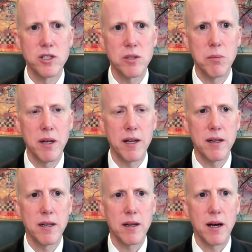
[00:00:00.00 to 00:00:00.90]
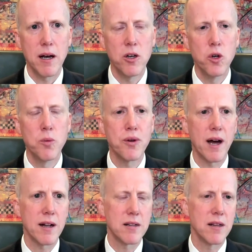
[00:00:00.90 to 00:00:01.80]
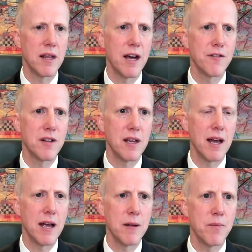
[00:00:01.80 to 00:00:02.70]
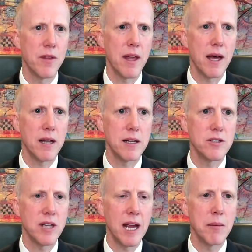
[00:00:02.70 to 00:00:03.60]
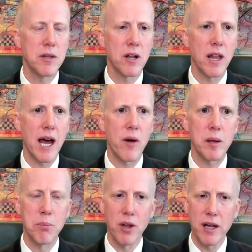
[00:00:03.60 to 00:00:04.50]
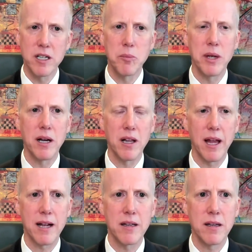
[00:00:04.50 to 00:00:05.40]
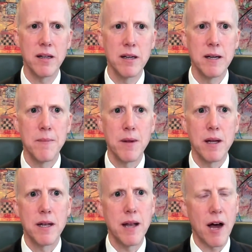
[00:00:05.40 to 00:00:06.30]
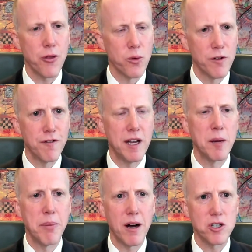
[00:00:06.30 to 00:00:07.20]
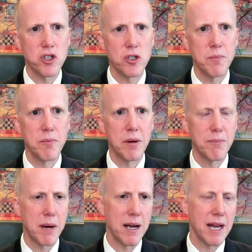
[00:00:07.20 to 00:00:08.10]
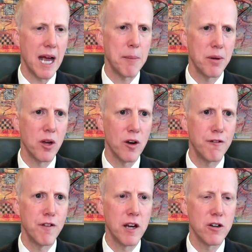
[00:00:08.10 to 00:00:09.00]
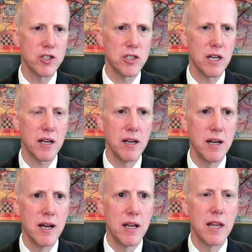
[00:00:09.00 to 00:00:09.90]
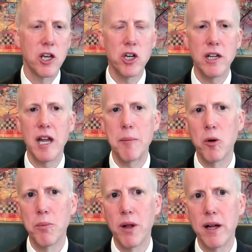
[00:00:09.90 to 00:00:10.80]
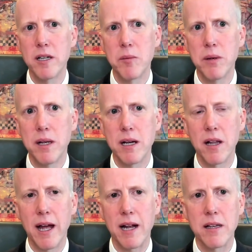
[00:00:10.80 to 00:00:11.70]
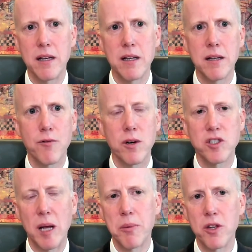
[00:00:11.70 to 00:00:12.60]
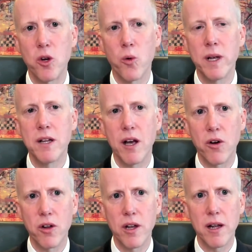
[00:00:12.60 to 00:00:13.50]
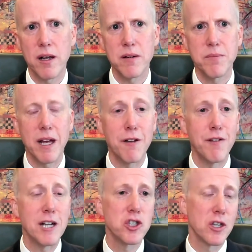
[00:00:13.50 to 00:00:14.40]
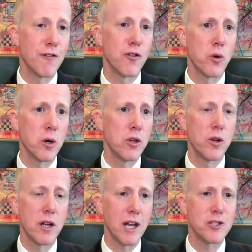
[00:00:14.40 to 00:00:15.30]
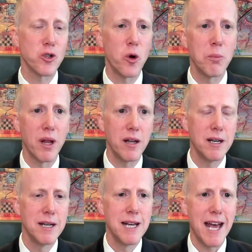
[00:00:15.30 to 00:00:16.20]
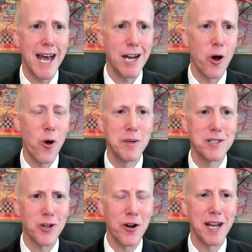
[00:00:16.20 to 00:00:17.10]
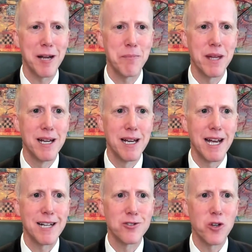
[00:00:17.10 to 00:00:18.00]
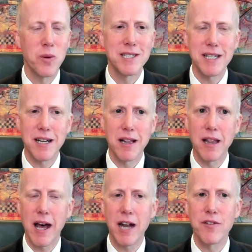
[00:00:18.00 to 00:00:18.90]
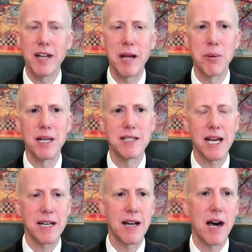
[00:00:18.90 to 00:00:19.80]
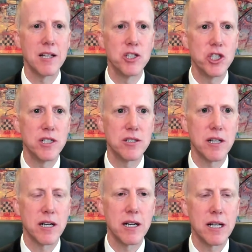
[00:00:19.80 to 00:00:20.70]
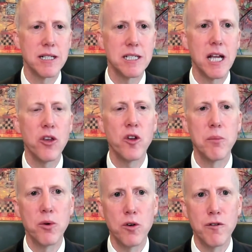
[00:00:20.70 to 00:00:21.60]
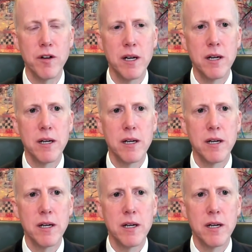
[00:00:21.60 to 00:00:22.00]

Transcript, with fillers: we submitted uh, a new product to the FDA that is aimed at allowing blood to be collected not through a venipuncture, but by a capillary finger stick that could enable blood to be collected, for example, in your retail clinic, and eventually for you to collect your own blood at home is our aim. And so we see a lot of enabling technologies that are going to continue to move